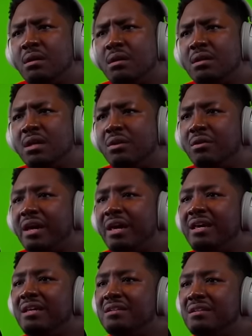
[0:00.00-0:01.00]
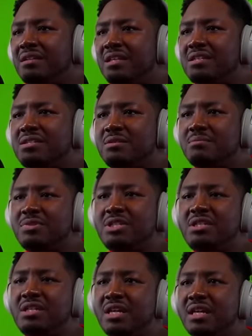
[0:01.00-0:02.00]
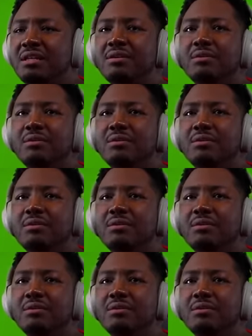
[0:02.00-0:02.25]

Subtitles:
Yo, ain't this some shit?